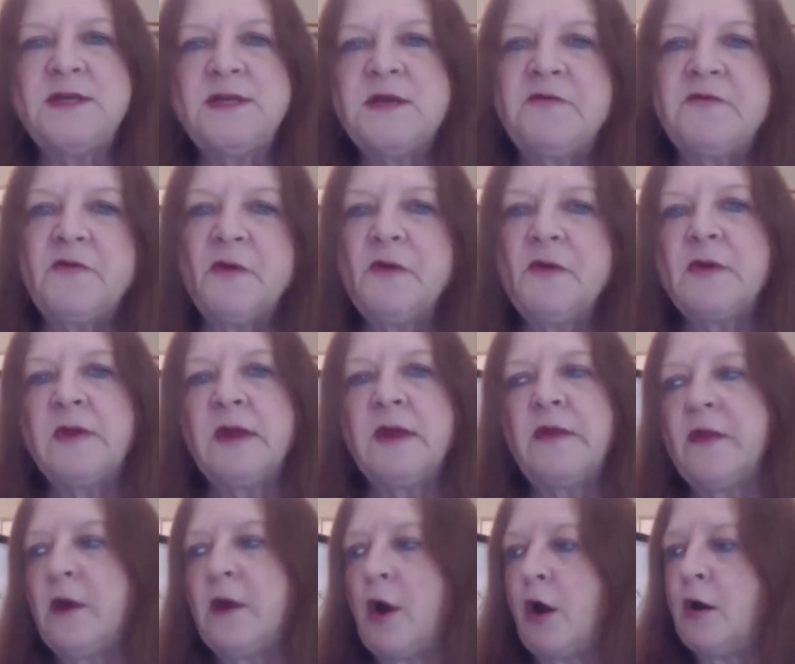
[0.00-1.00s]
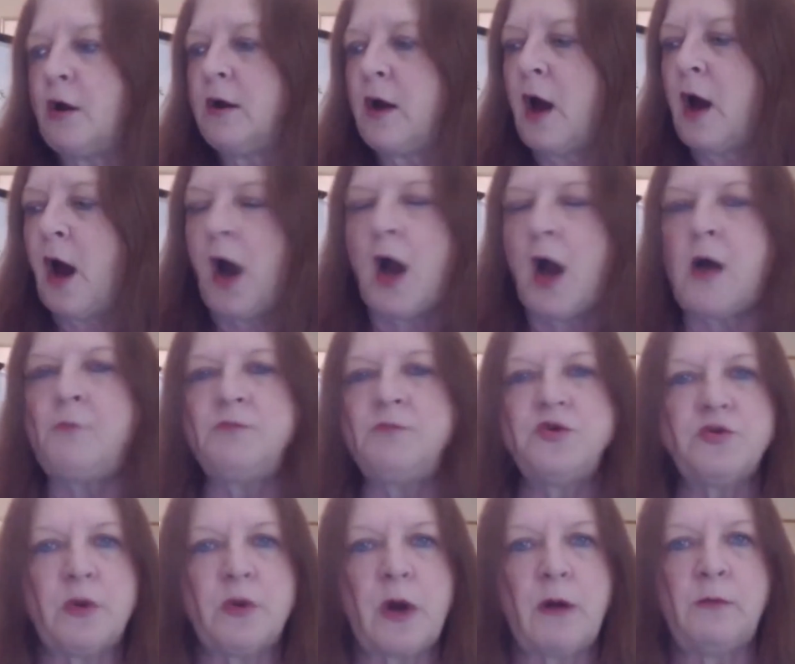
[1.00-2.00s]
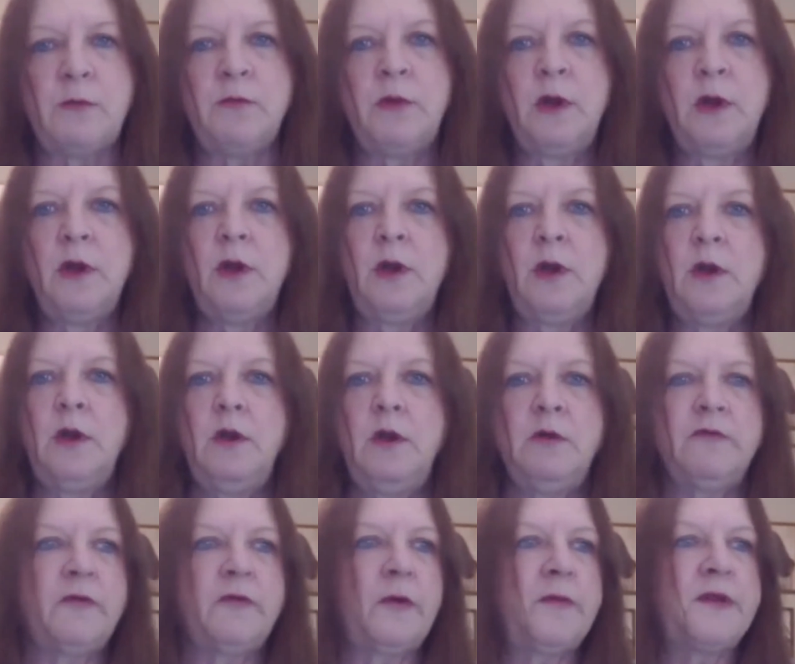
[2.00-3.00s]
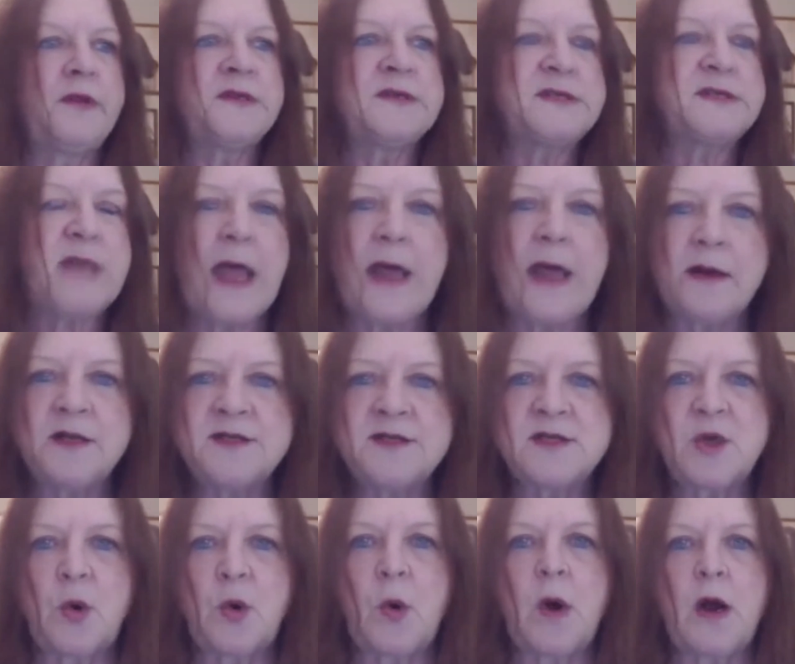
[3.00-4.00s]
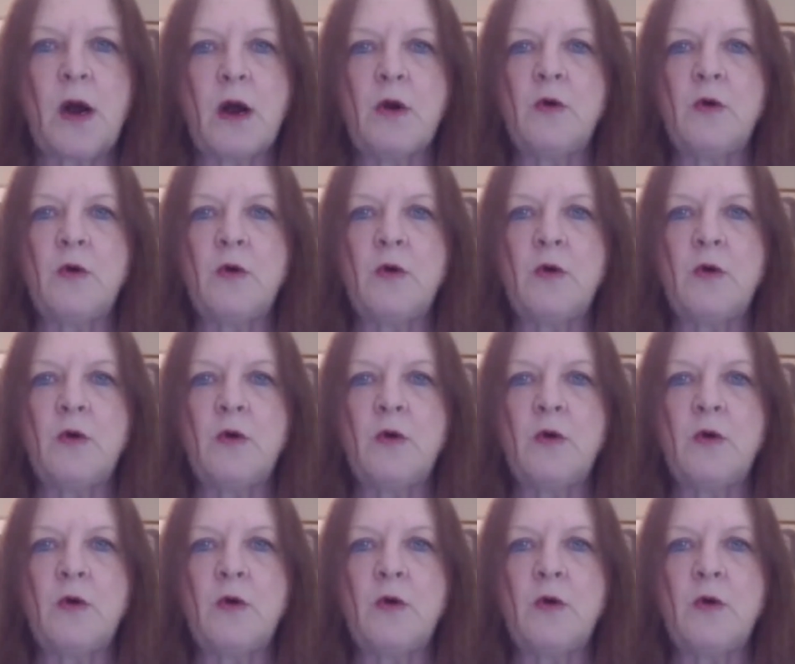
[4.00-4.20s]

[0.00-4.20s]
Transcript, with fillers: be different than the humdrum from the status